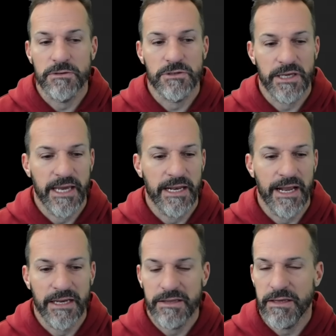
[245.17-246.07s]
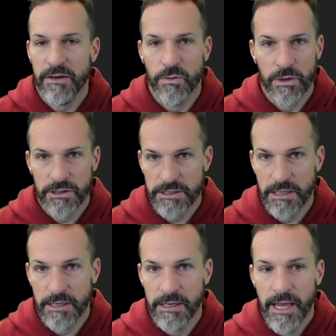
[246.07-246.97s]
to get anything worked
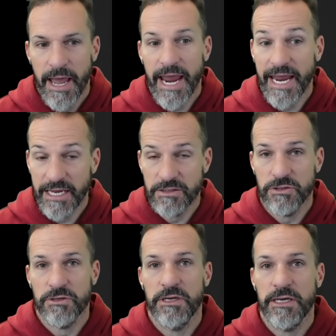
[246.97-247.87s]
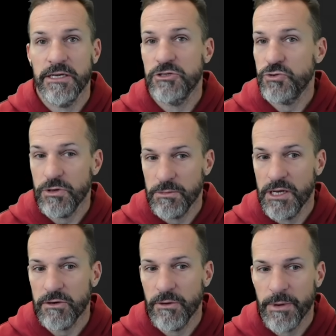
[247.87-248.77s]
on. And you're going to get a short
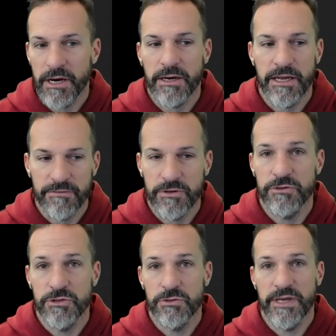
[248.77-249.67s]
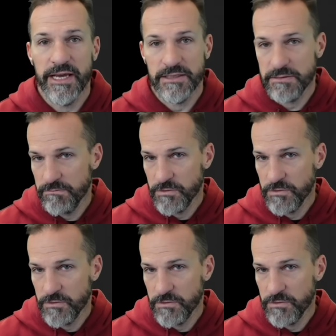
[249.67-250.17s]
block repair if you do get